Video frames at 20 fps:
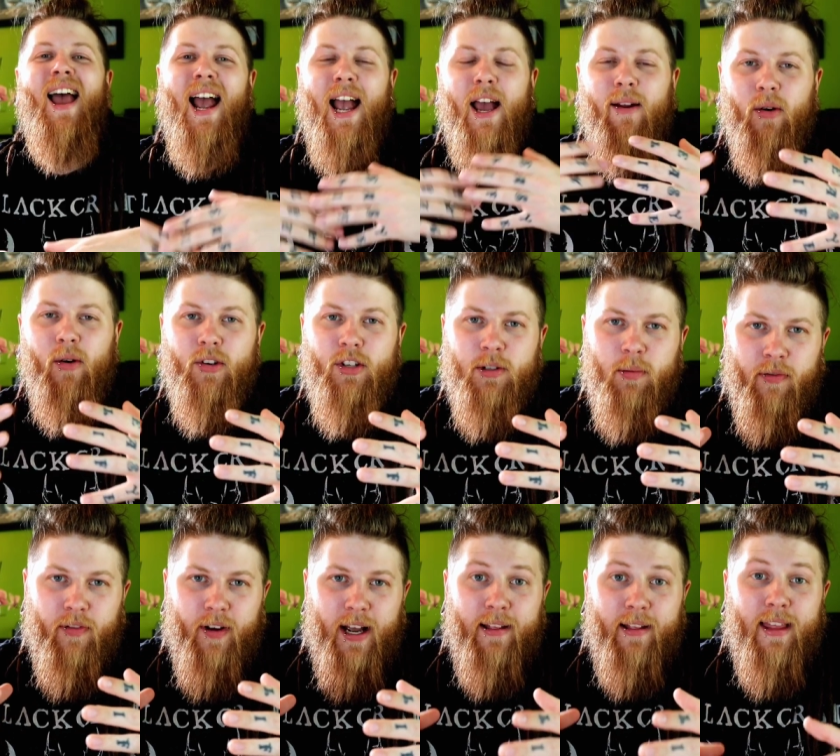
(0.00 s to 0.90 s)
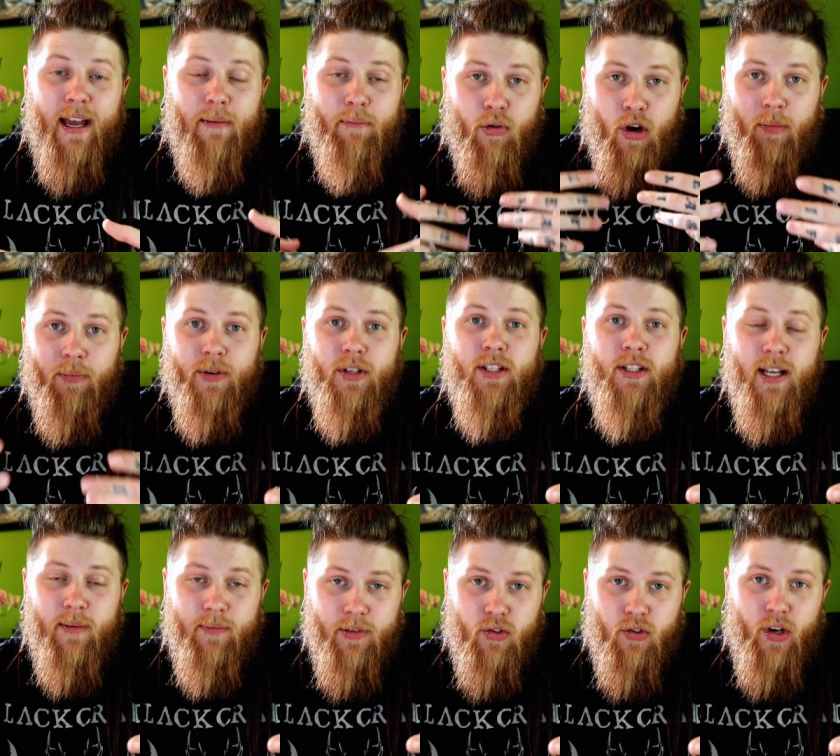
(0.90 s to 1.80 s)
in order to provide that proper
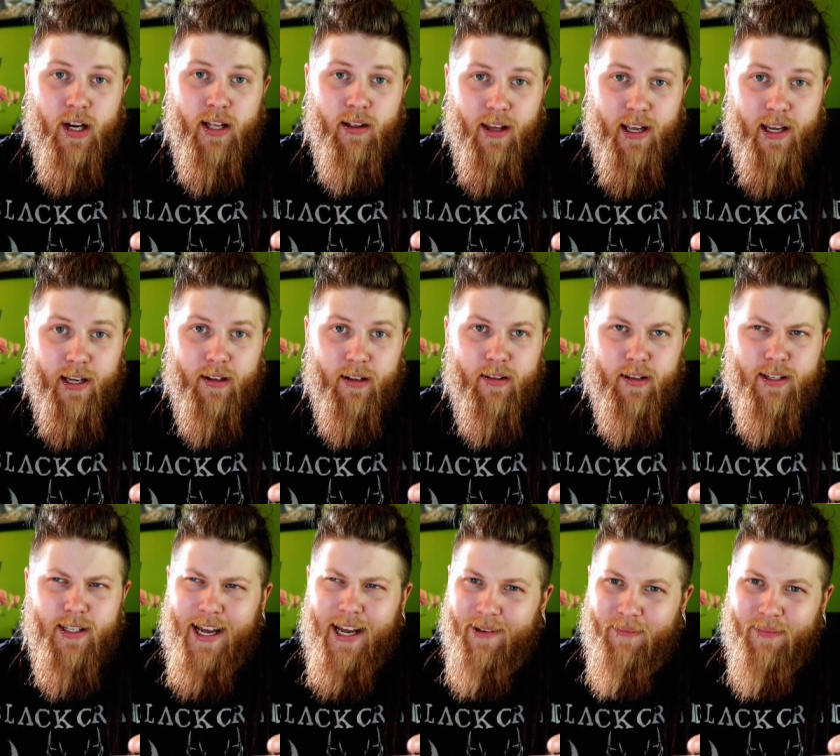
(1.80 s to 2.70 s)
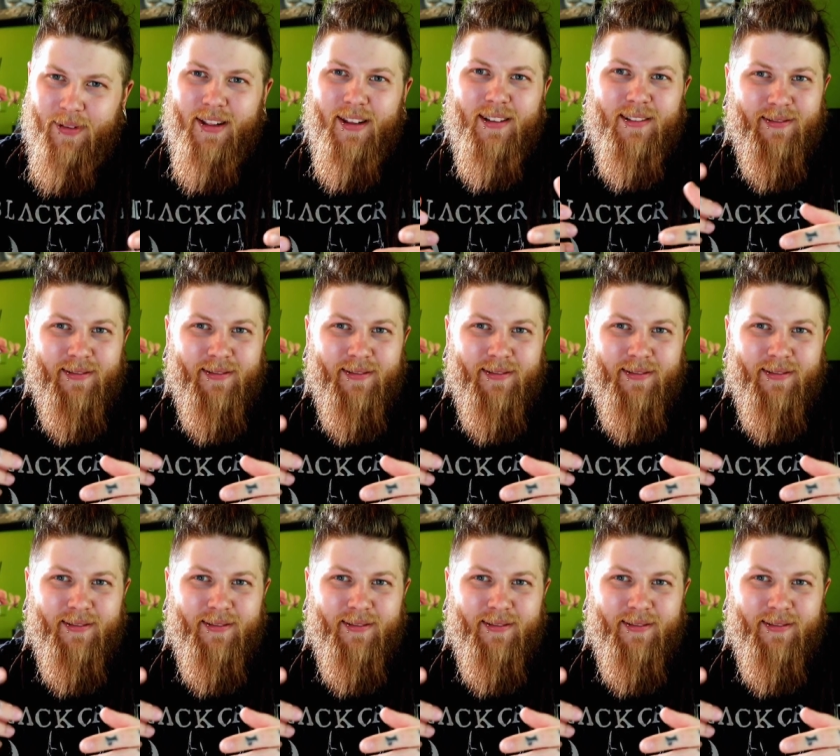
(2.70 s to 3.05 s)
substrate length depth.